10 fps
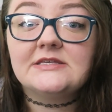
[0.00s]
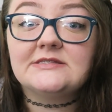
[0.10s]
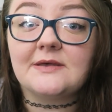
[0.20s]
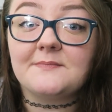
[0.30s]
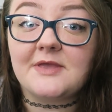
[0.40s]

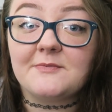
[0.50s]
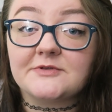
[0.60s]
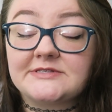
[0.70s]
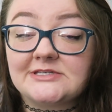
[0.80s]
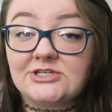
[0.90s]
Some
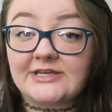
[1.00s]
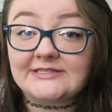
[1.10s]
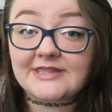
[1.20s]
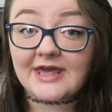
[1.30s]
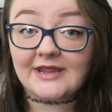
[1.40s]
people
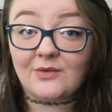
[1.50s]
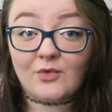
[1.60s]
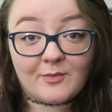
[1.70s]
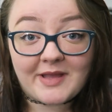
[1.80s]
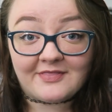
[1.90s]
suggest that it
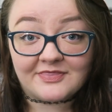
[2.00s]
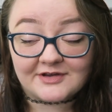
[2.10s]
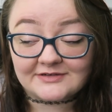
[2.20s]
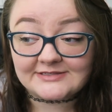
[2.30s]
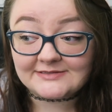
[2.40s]
will bend
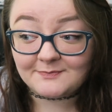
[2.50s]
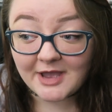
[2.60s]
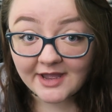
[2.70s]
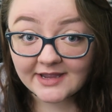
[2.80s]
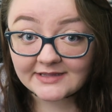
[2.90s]
their
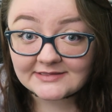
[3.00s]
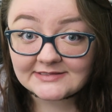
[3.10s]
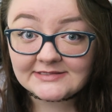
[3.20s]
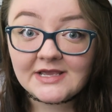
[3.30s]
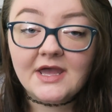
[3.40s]

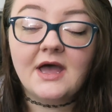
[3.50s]
spines.